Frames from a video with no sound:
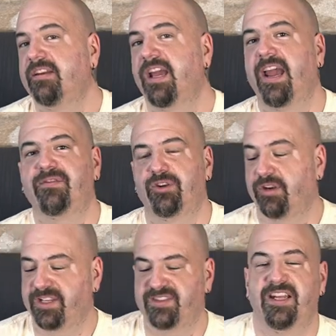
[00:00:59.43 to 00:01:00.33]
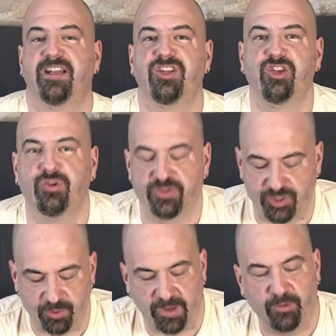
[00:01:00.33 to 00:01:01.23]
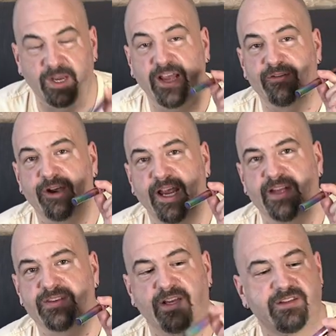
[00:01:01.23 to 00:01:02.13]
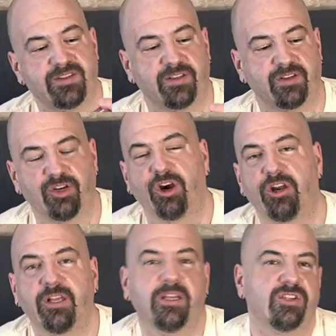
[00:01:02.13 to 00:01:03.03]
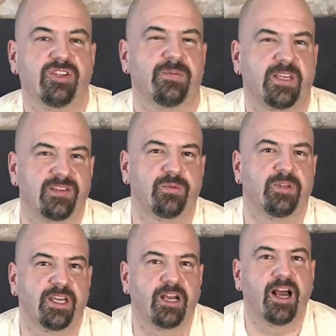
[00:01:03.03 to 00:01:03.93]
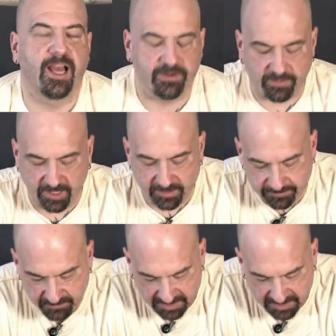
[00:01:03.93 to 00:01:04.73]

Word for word: after extended use. You might want to have your hands on the silicone guard just because it will get hot, right?